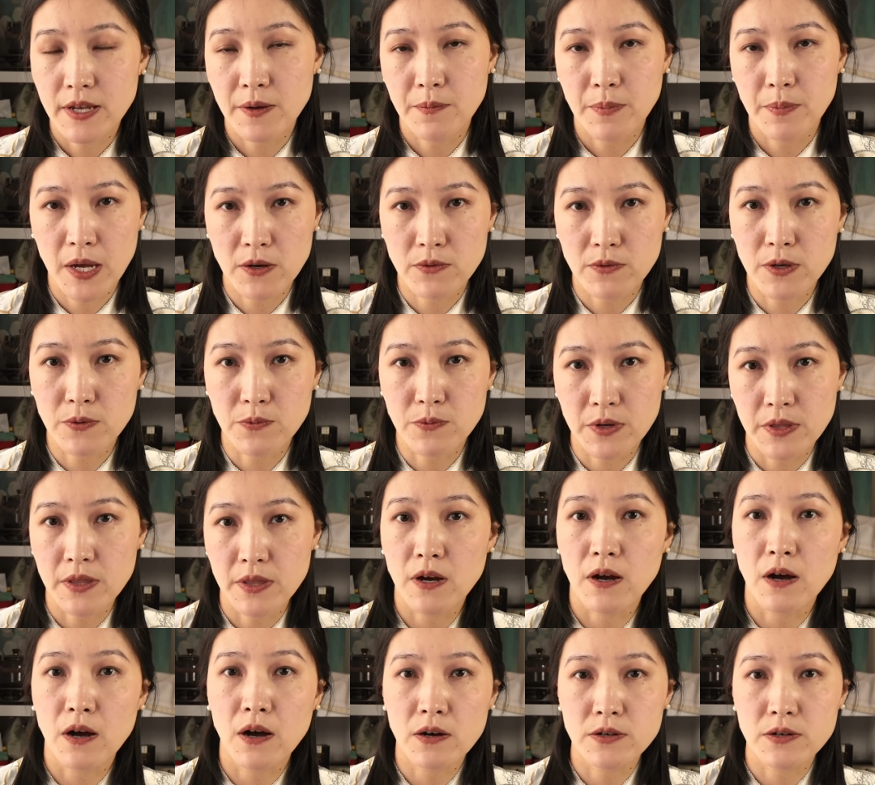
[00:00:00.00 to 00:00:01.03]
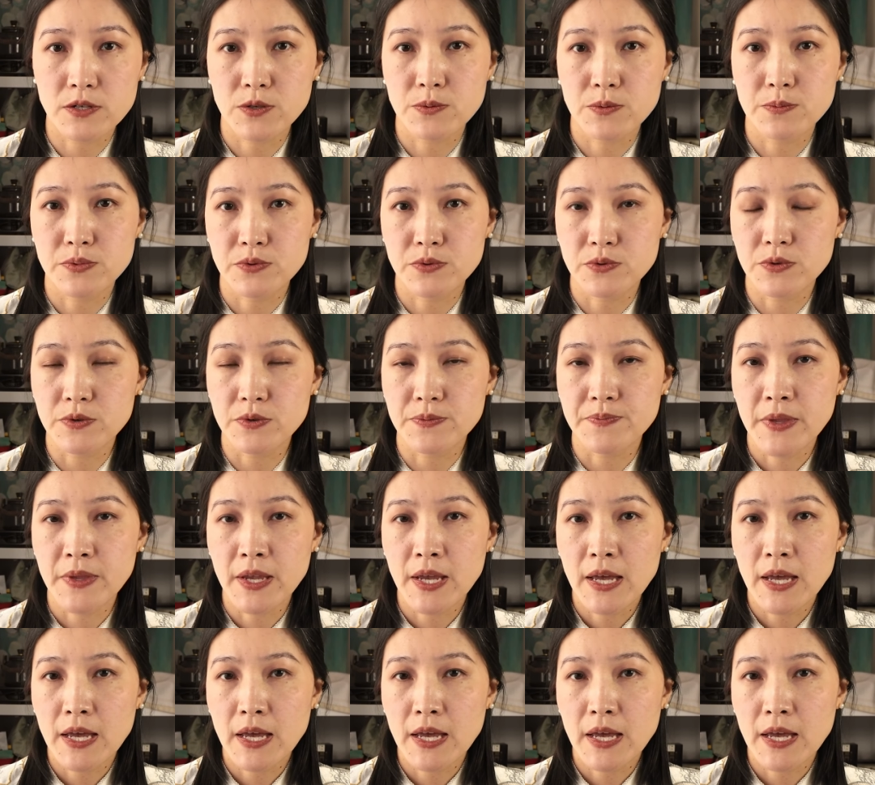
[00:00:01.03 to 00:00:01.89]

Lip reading: comparing with the hot brew.